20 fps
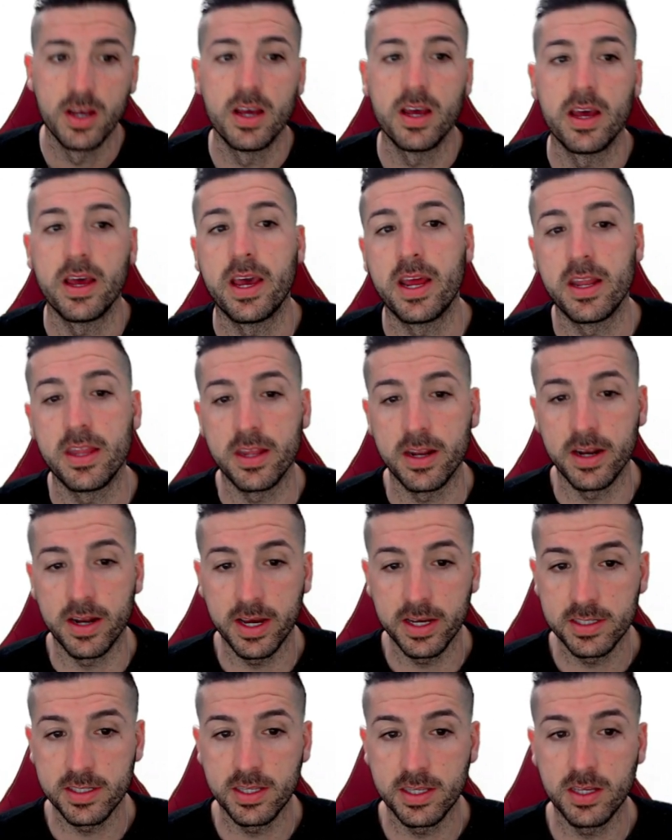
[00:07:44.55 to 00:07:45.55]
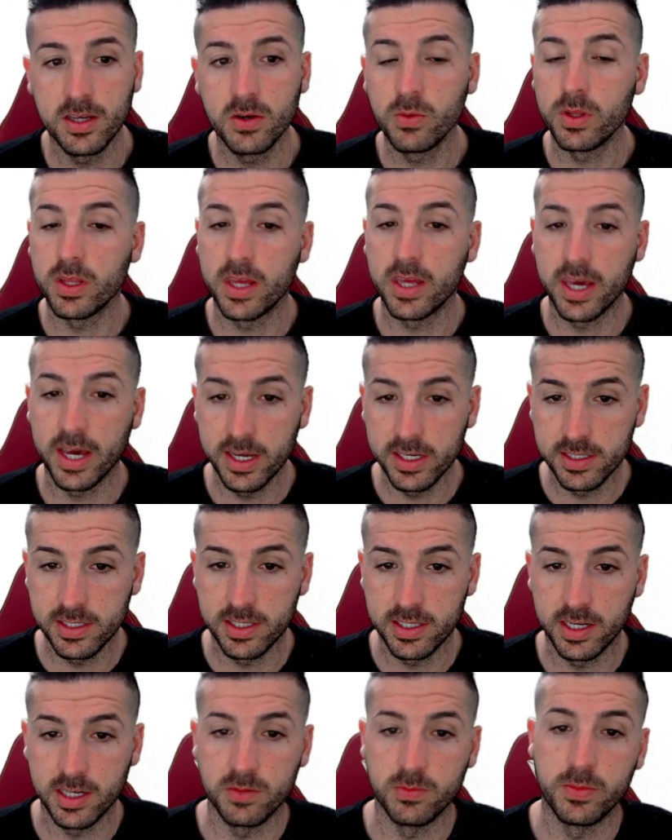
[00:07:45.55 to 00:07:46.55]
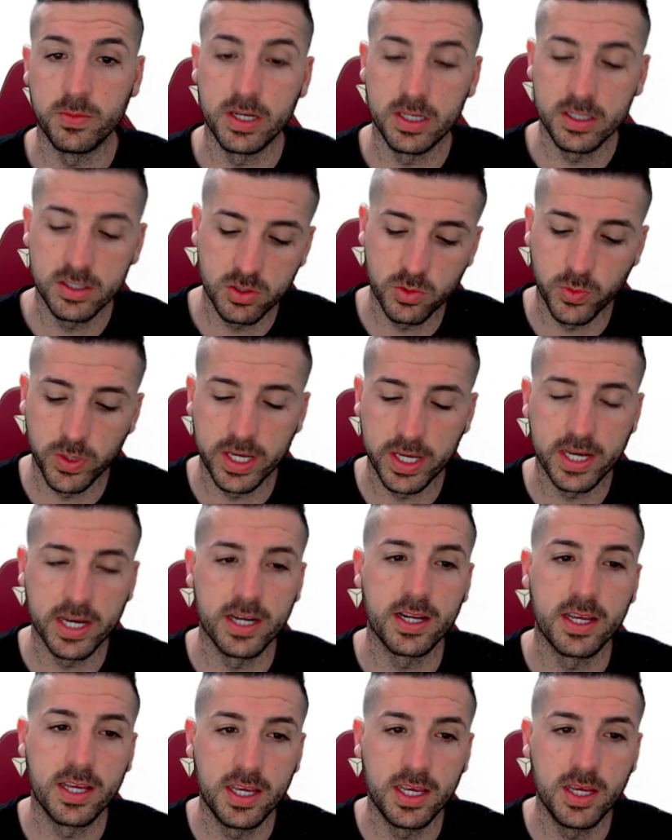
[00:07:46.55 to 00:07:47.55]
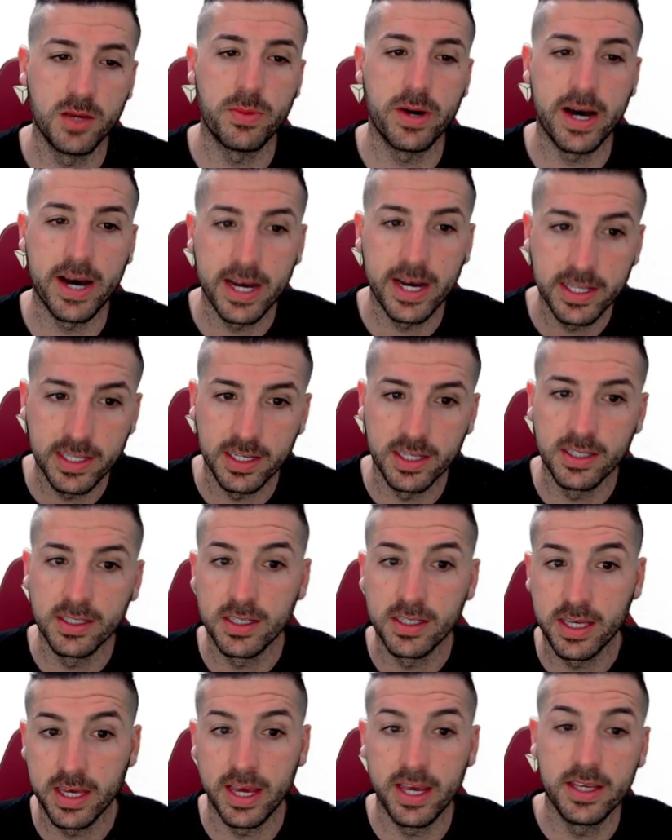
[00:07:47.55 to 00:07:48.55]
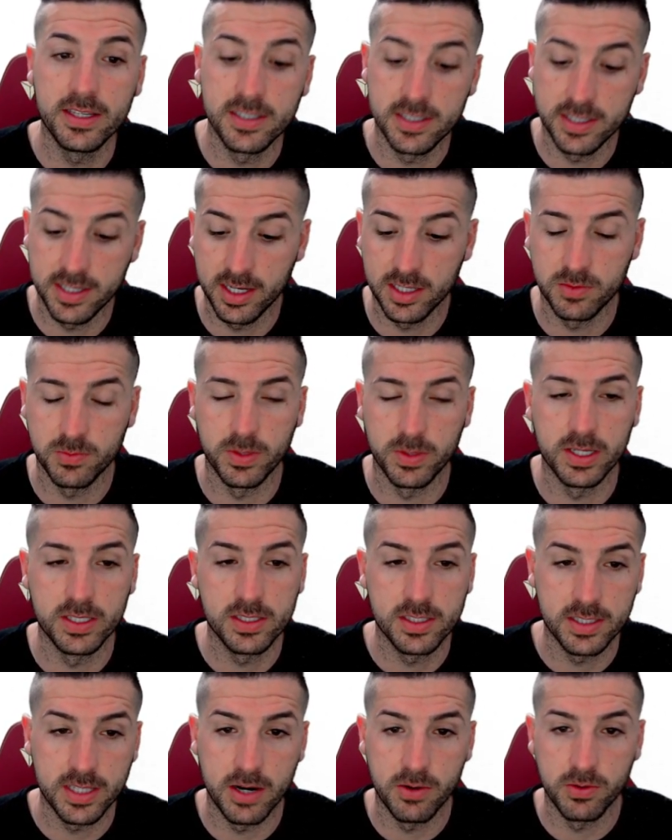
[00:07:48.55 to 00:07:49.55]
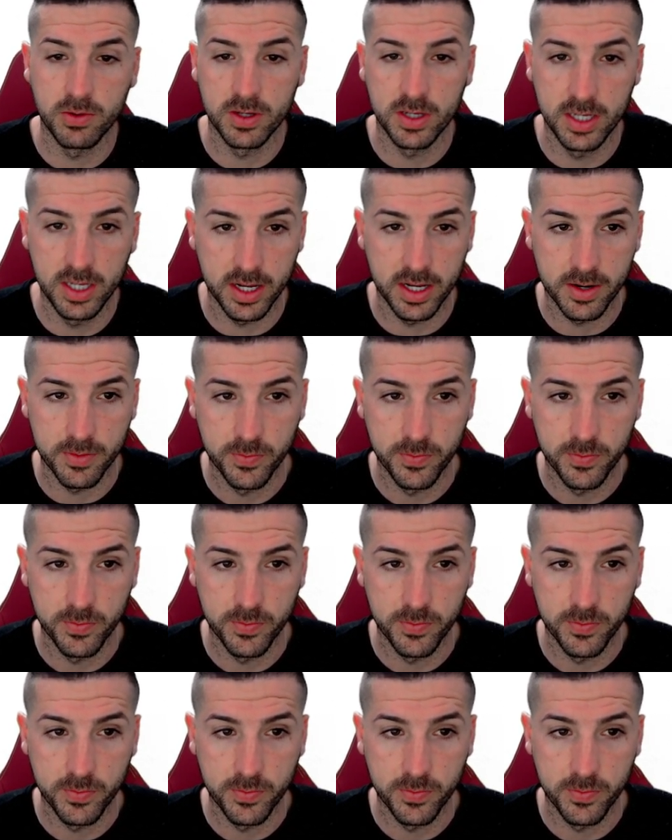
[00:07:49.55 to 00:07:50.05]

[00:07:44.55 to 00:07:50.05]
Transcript: And the nice thing with case statements, we can keep adding case statements down here.